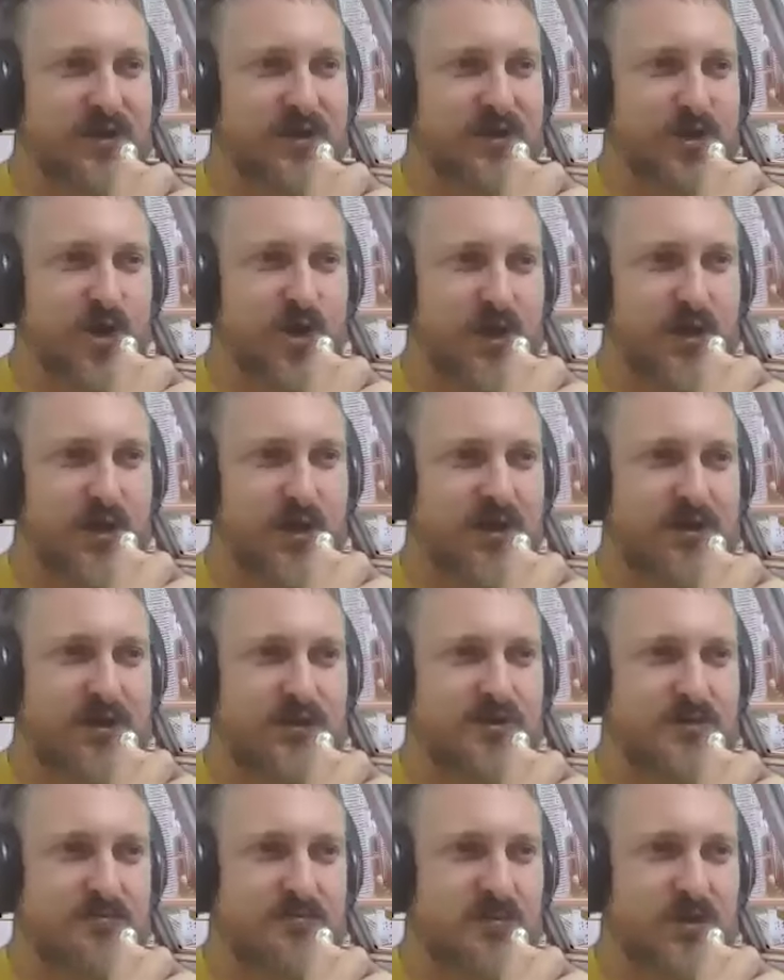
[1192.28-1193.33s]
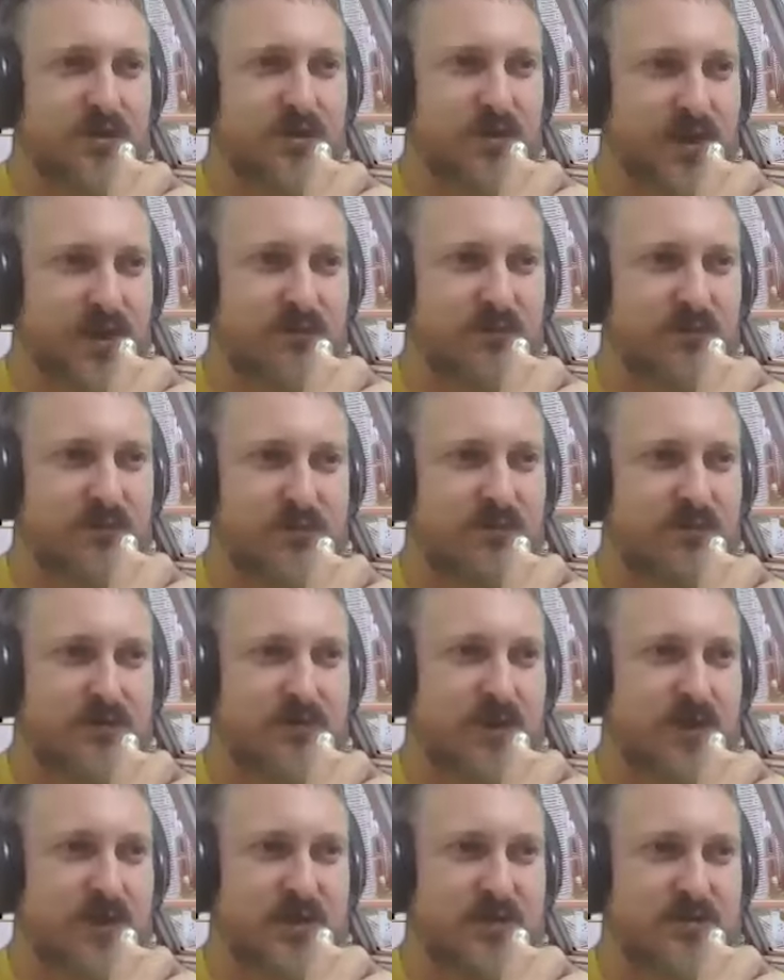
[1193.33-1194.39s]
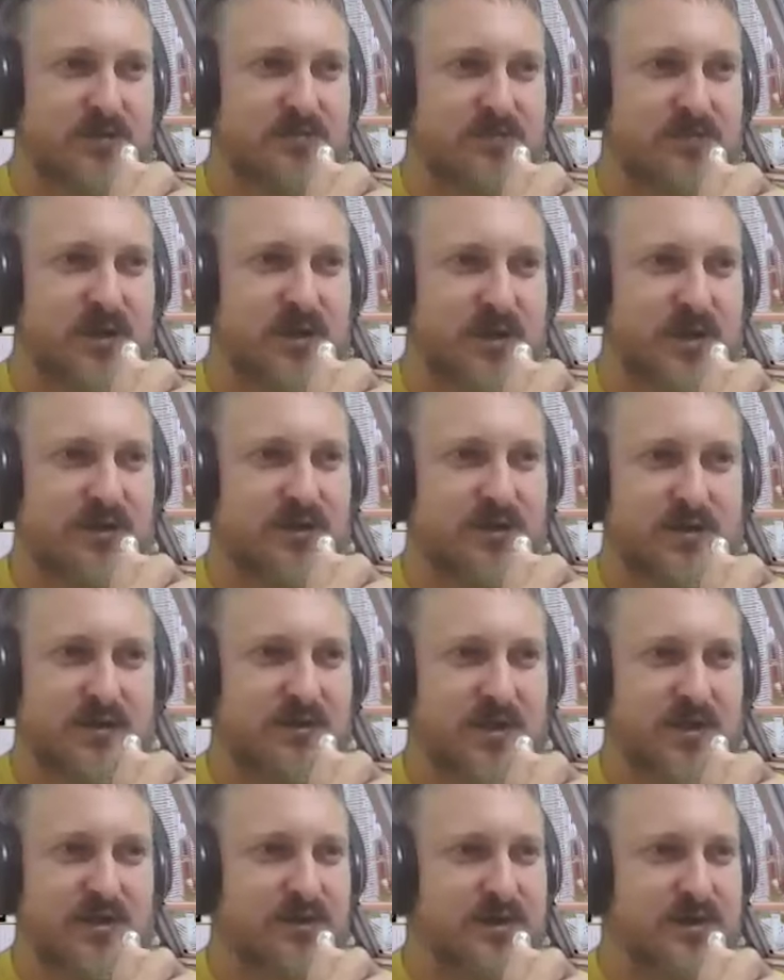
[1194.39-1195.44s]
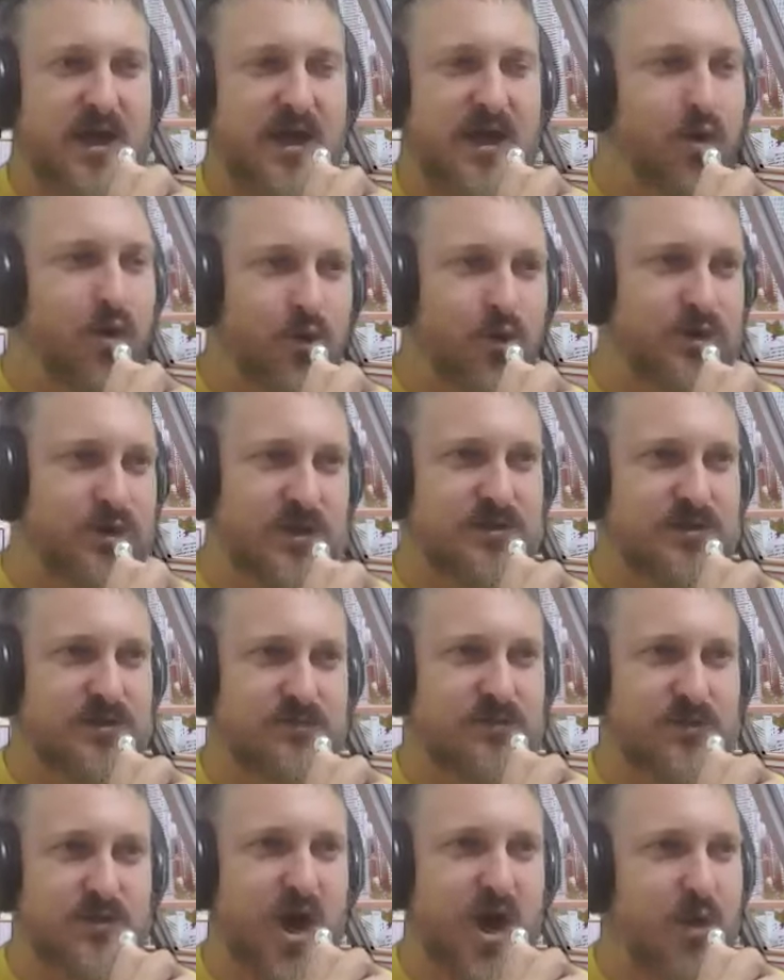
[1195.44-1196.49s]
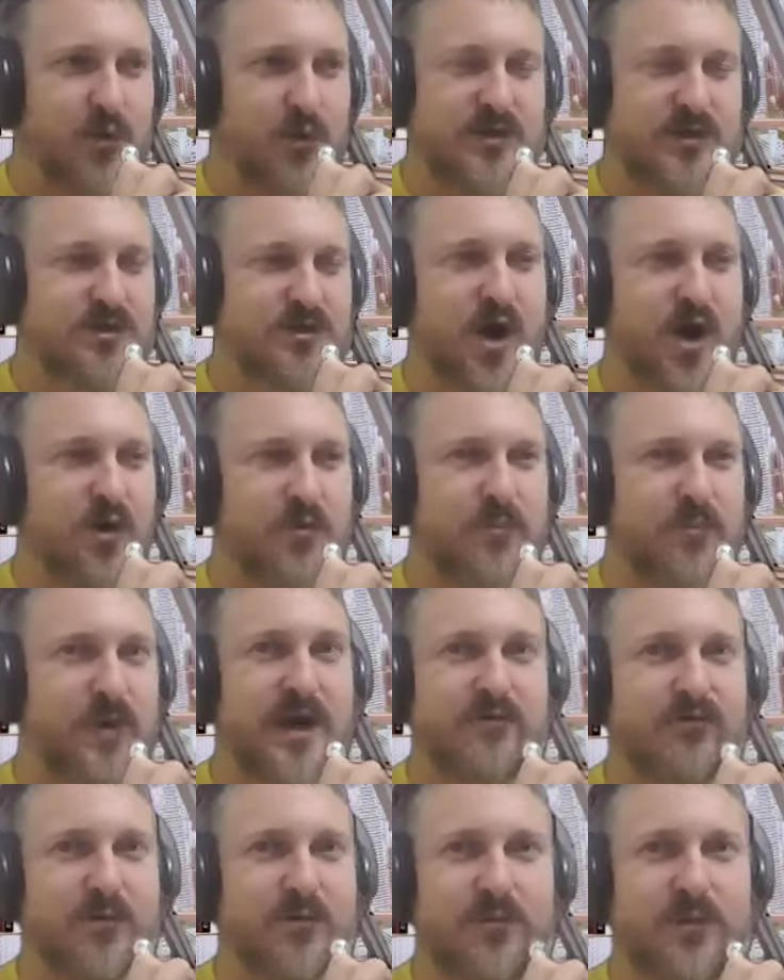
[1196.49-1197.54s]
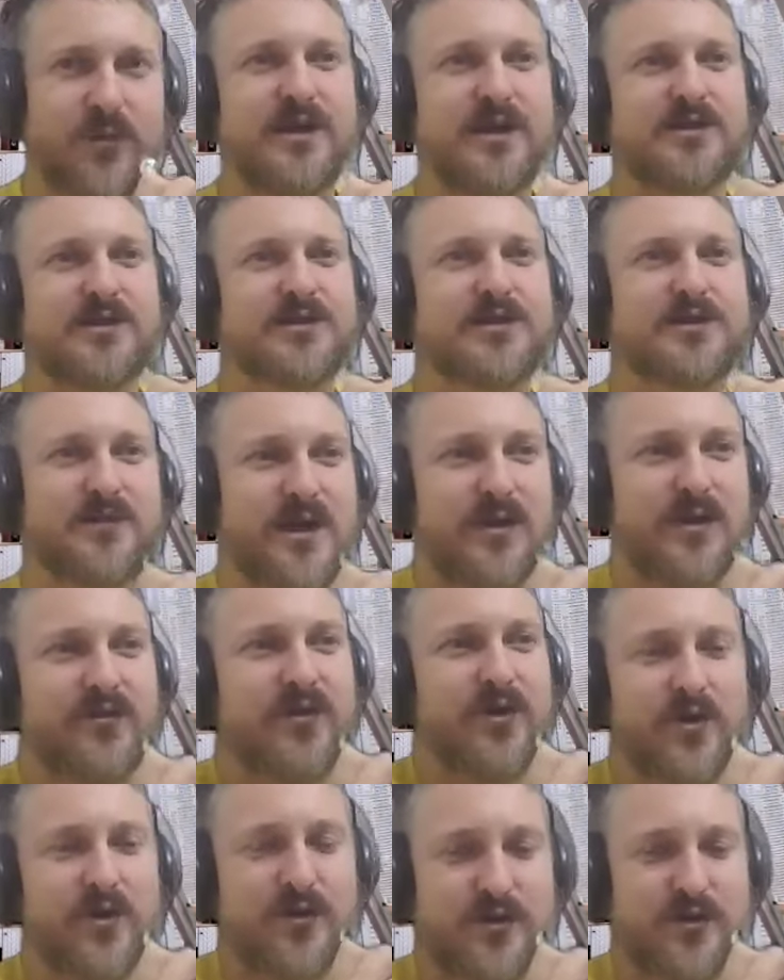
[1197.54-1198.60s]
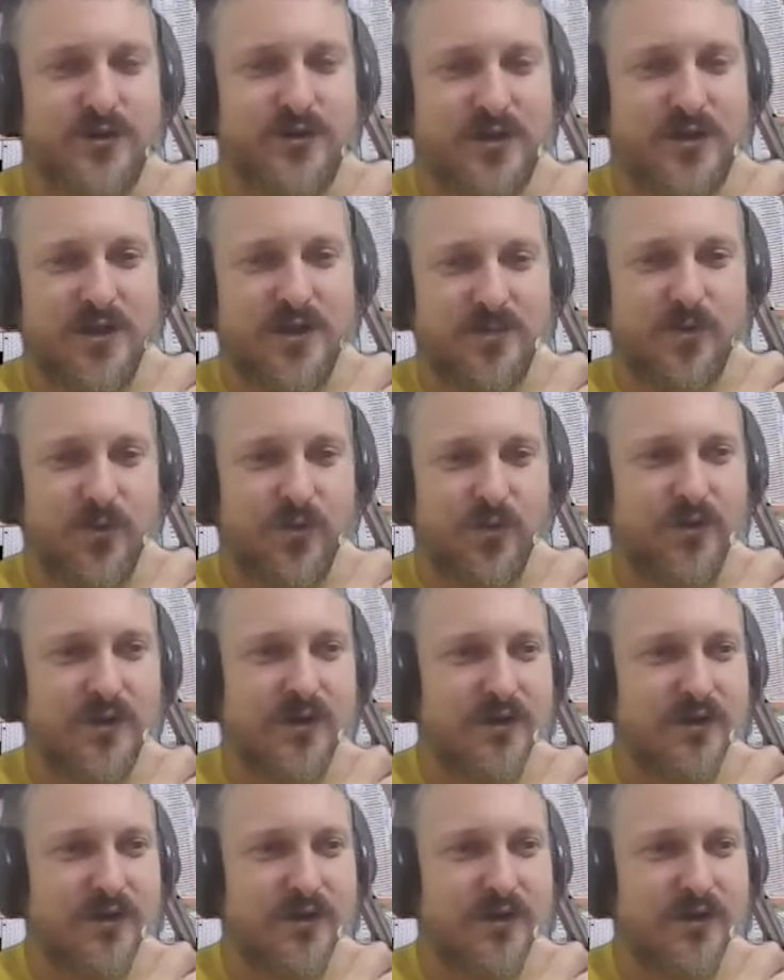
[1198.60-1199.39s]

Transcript: Chinese, like it's they all just no one's going back replacing inverters anymore.